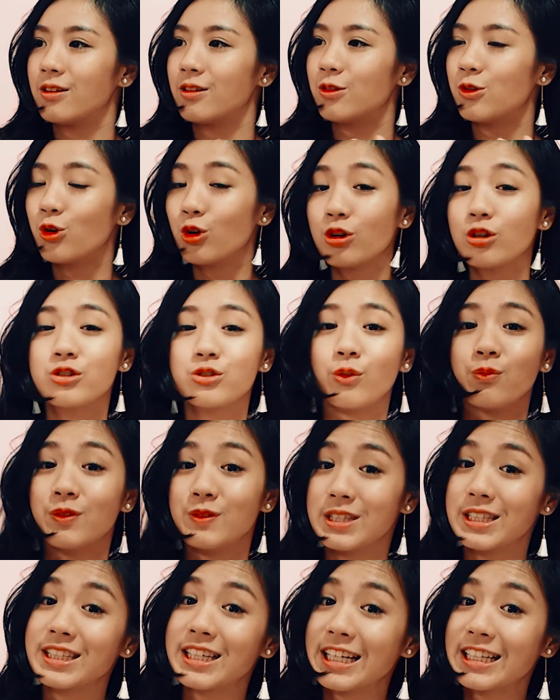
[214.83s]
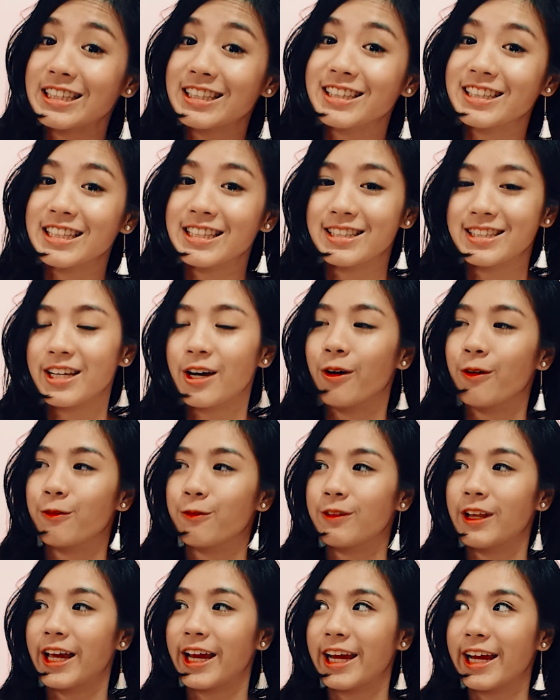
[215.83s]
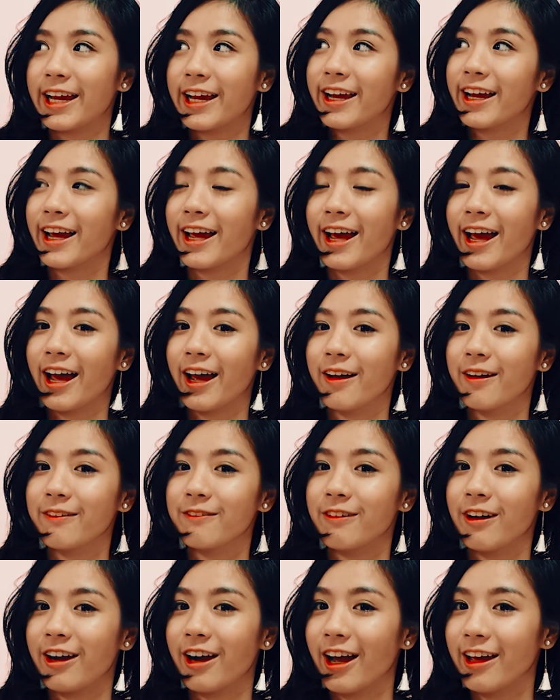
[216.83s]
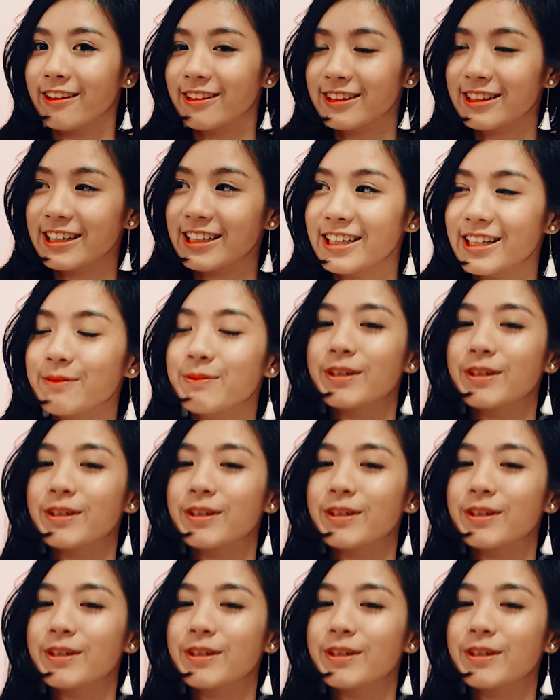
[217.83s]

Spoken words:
look sophisticated instead of like very auntie.